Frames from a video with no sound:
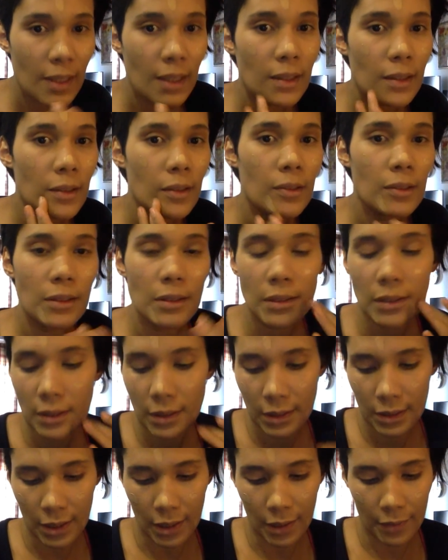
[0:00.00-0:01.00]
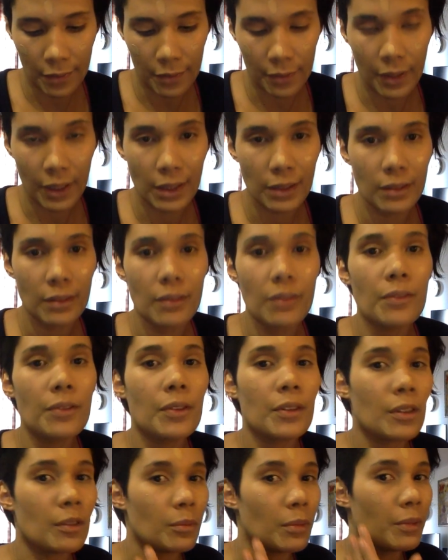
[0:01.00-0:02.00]
lose stuff right in
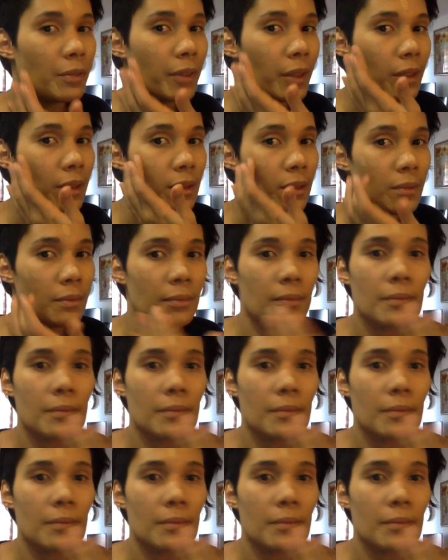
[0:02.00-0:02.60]
front of my face?